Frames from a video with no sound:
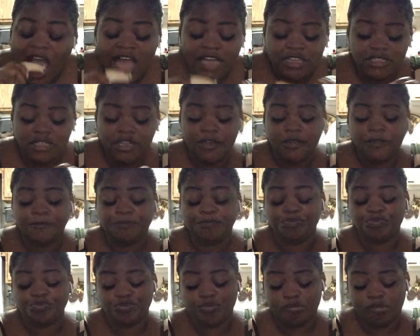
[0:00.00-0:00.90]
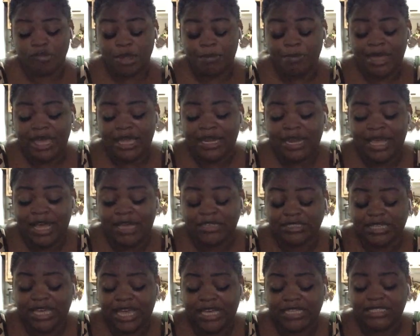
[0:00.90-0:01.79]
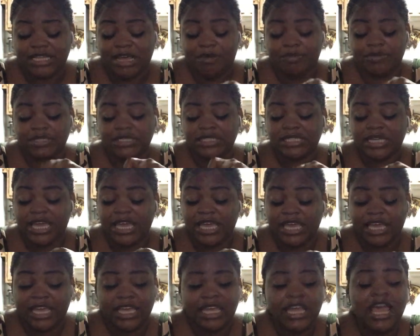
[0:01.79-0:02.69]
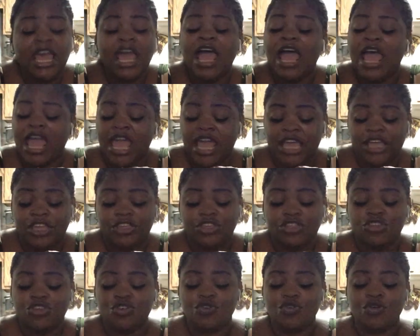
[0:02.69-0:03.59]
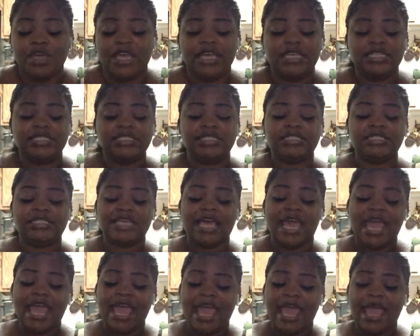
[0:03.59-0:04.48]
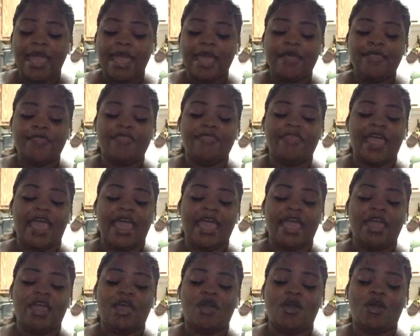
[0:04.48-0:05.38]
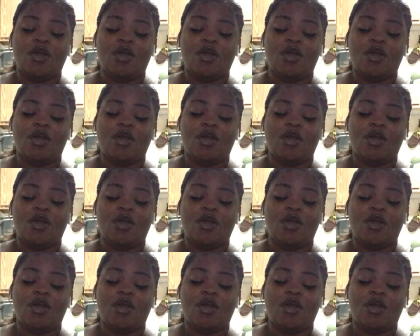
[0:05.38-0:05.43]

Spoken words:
So back down, as I was saying, it's sad that,